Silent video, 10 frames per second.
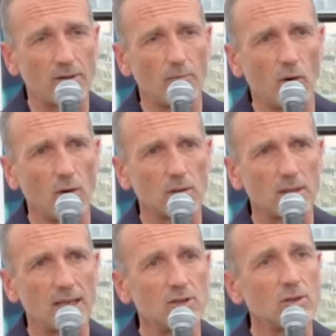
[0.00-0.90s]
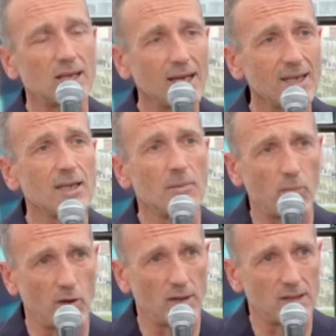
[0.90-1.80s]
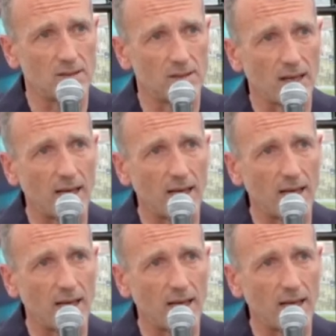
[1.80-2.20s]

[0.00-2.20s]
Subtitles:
the more educated employees